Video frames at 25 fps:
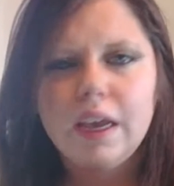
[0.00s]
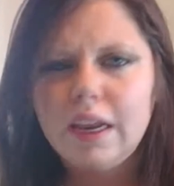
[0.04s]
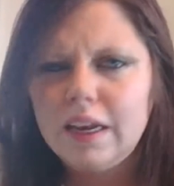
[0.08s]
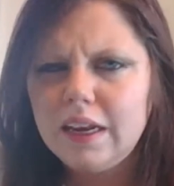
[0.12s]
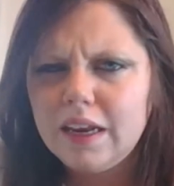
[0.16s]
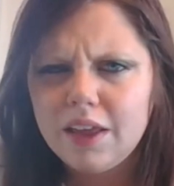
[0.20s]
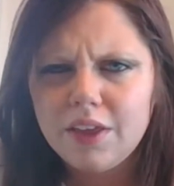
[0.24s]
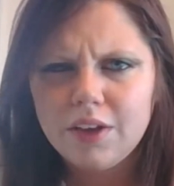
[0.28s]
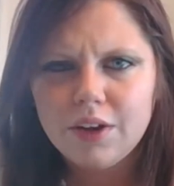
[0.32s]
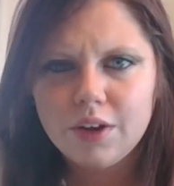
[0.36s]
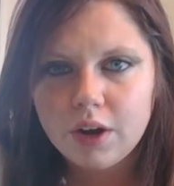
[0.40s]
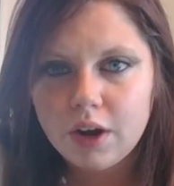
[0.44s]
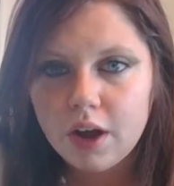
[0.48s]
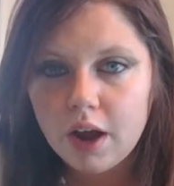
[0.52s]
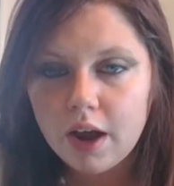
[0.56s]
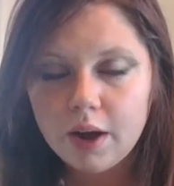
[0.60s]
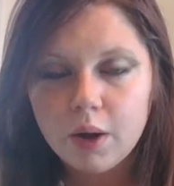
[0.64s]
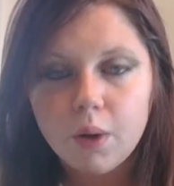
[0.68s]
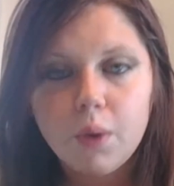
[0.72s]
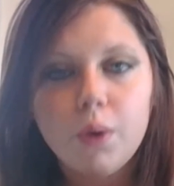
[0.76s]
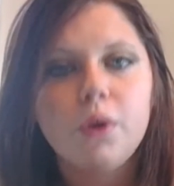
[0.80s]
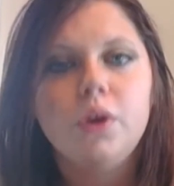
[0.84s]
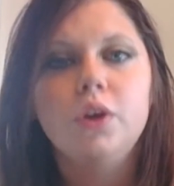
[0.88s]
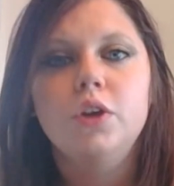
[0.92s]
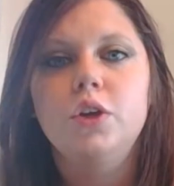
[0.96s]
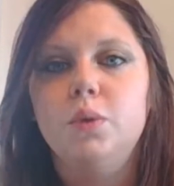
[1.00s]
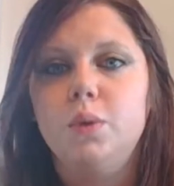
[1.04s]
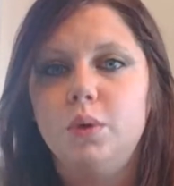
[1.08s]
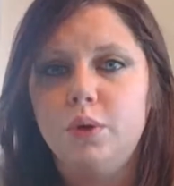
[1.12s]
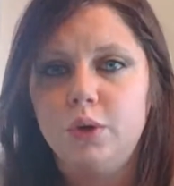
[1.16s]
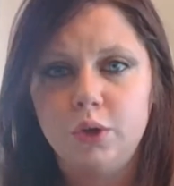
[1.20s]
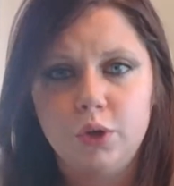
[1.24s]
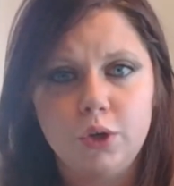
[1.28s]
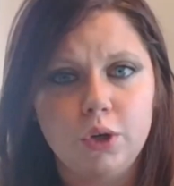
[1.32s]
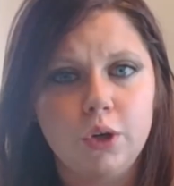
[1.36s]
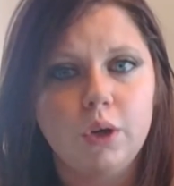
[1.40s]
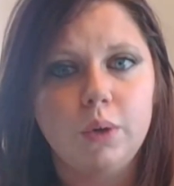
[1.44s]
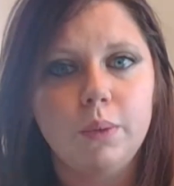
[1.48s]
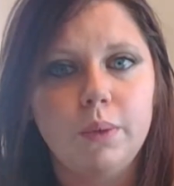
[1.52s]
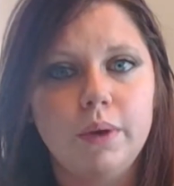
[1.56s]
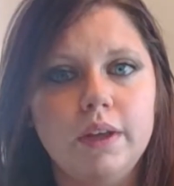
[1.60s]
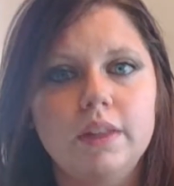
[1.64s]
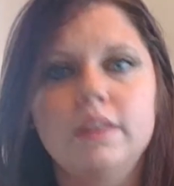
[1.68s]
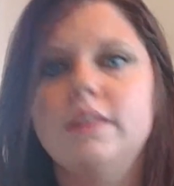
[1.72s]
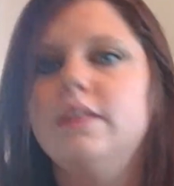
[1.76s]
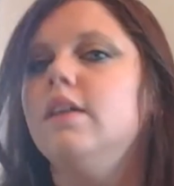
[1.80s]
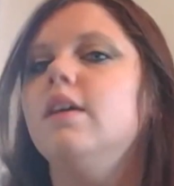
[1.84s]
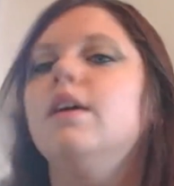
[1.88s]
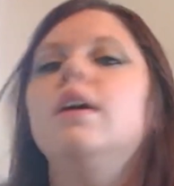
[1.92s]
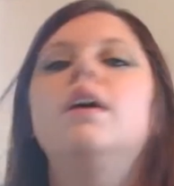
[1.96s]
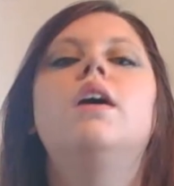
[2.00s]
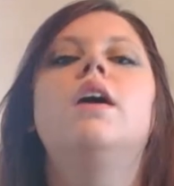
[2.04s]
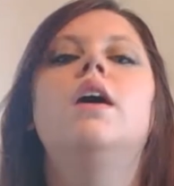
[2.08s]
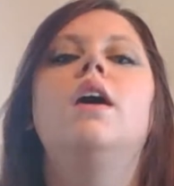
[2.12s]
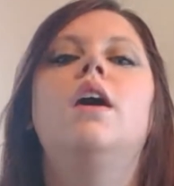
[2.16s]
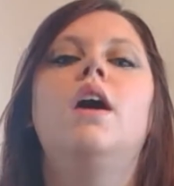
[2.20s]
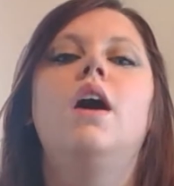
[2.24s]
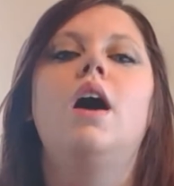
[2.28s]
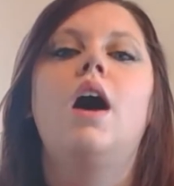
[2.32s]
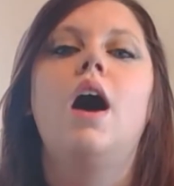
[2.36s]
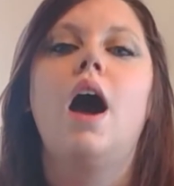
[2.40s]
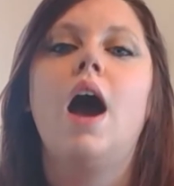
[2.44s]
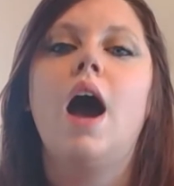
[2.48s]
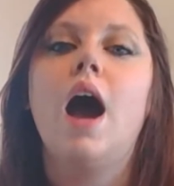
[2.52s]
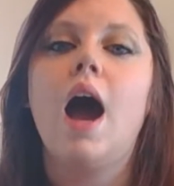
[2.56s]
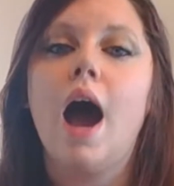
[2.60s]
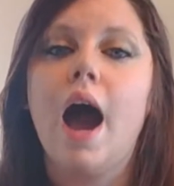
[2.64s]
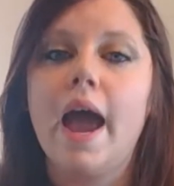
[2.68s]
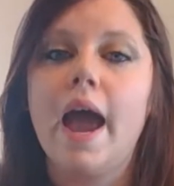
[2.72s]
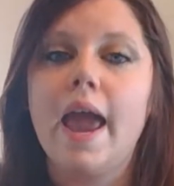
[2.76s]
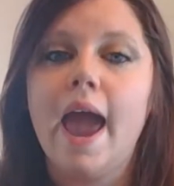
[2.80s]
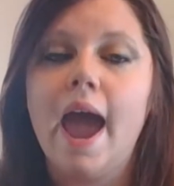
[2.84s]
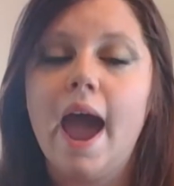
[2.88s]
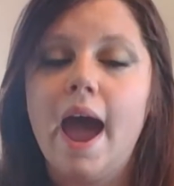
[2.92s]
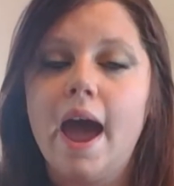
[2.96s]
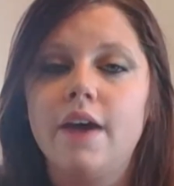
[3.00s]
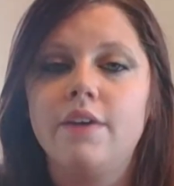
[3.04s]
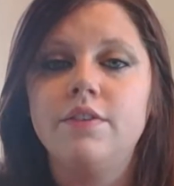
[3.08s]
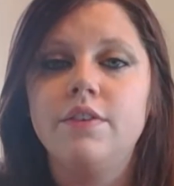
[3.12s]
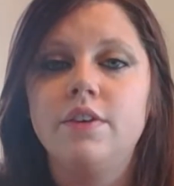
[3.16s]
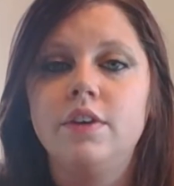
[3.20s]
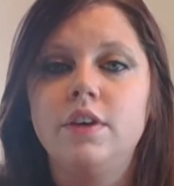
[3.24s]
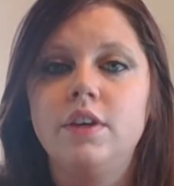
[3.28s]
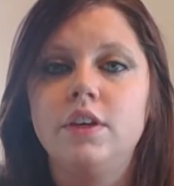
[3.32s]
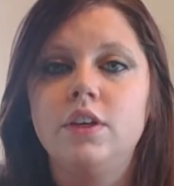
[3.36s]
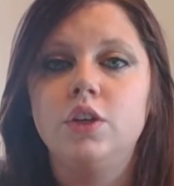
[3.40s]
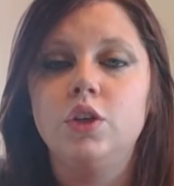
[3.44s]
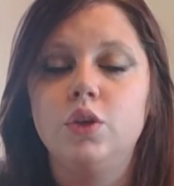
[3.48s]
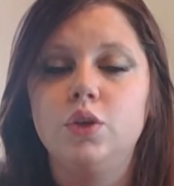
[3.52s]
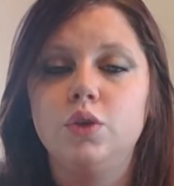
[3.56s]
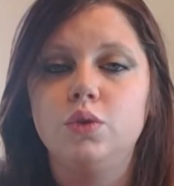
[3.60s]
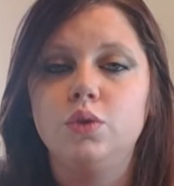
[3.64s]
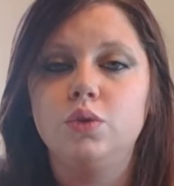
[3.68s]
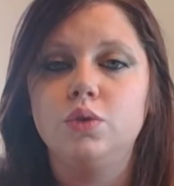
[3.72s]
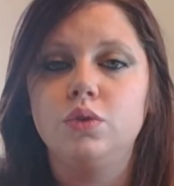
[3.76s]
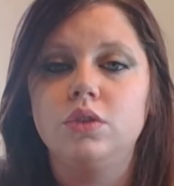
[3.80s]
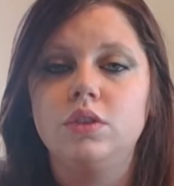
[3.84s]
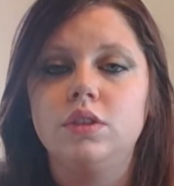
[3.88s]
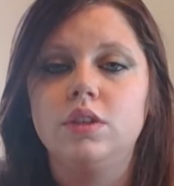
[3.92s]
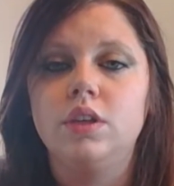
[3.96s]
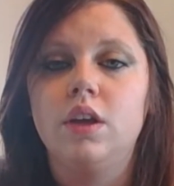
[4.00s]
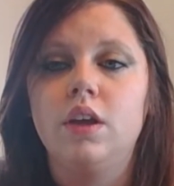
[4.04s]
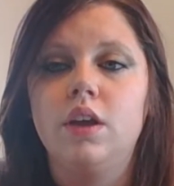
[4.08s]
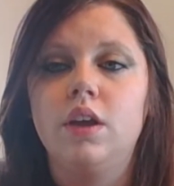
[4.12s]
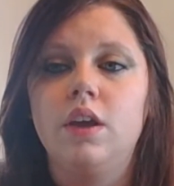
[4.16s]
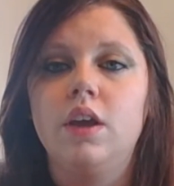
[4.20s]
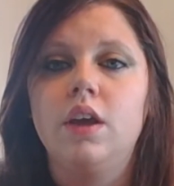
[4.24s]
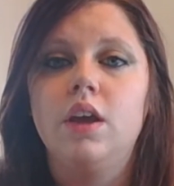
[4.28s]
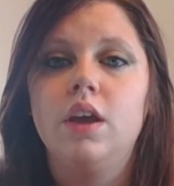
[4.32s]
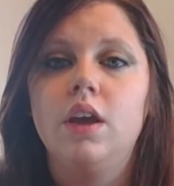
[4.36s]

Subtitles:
any other kind of oil you could cook with. I have used